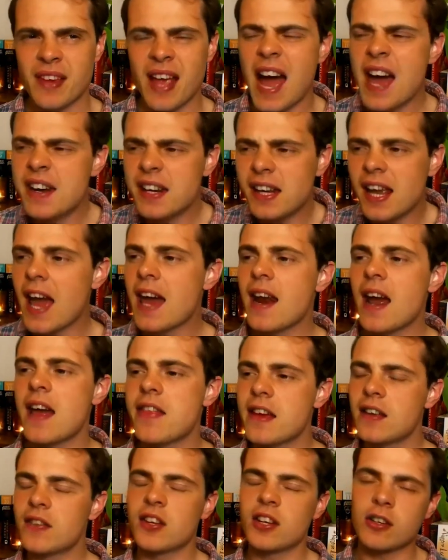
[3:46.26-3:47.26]
And again, I
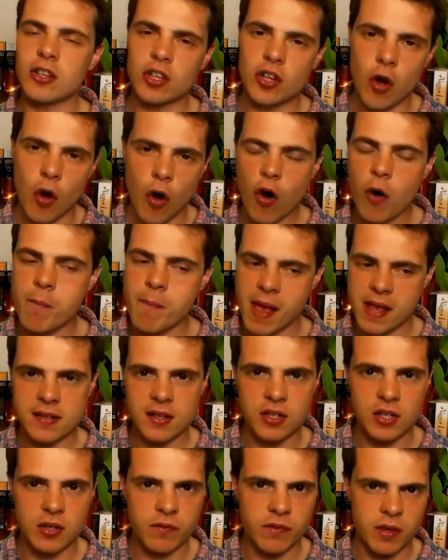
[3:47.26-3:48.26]
think the core
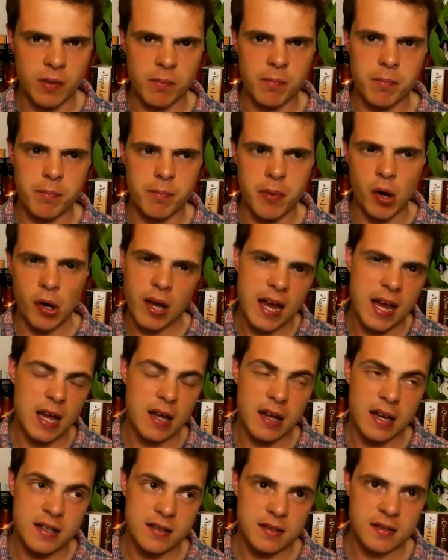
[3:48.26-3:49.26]
message of the book
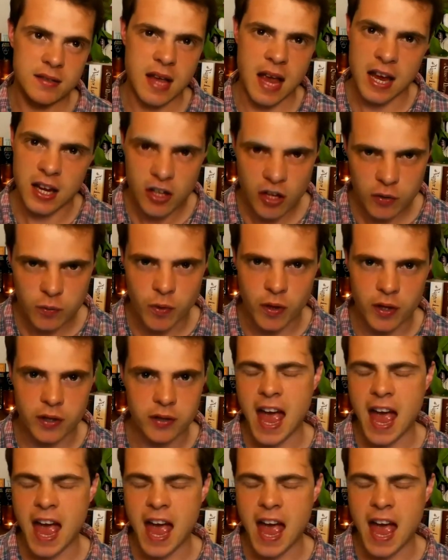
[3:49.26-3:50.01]
here is a good one.